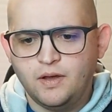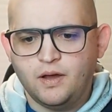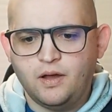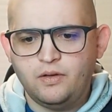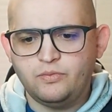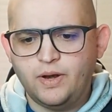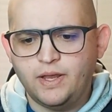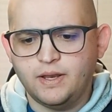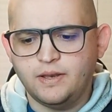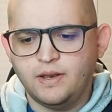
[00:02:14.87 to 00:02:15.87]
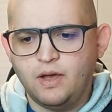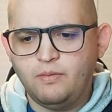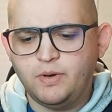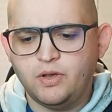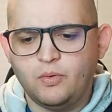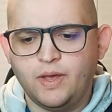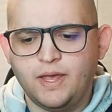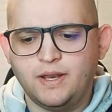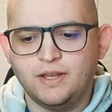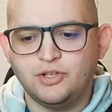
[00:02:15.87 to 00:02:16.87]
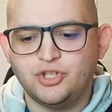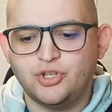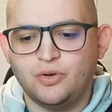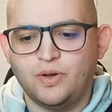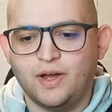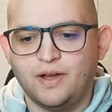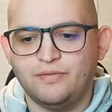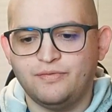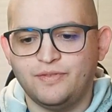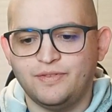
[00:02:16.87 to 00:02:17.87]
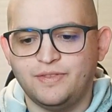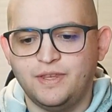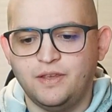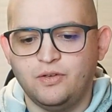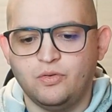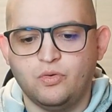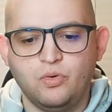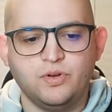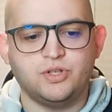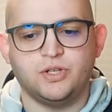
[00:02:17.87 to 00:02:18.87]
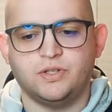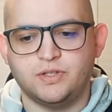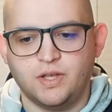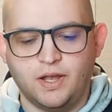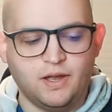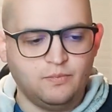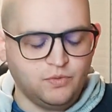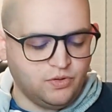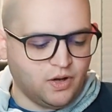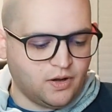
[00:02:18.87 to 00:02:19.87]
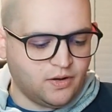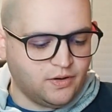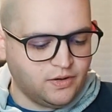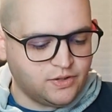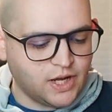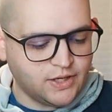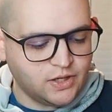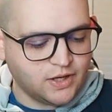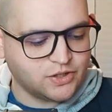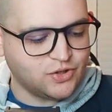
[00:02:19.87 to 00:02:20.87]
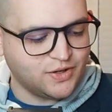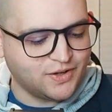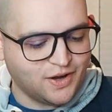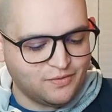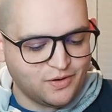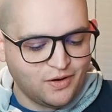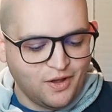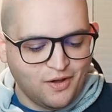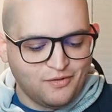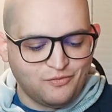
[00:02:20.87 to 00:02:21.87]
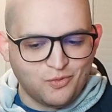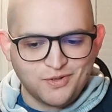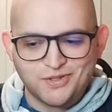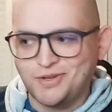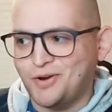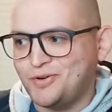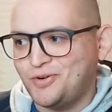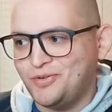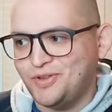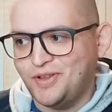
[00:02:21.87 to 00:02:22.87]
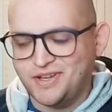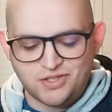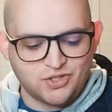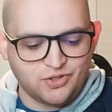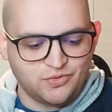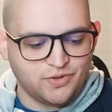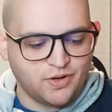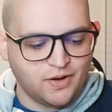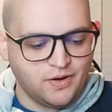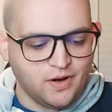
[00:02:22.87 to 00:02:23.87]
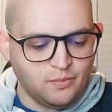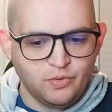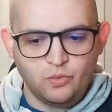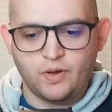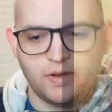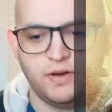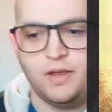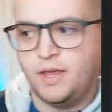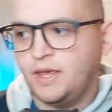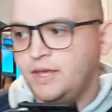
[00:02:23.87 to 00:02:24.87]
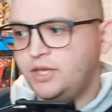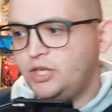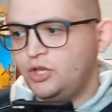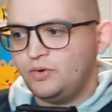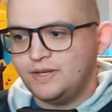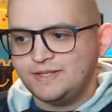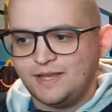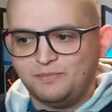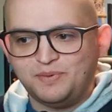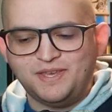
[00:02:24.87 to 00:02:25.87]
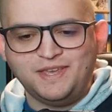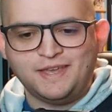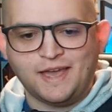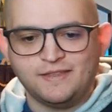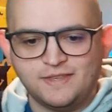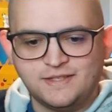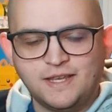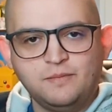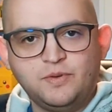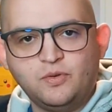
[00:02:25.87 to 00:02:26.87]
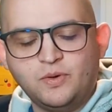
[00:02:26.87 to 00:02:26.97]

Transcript: All right, and now I'm going to go ahead and show off the gorgeous Todd Nauck John cover for Stargirl, The Lost Children, number one. Here is a peek at the debut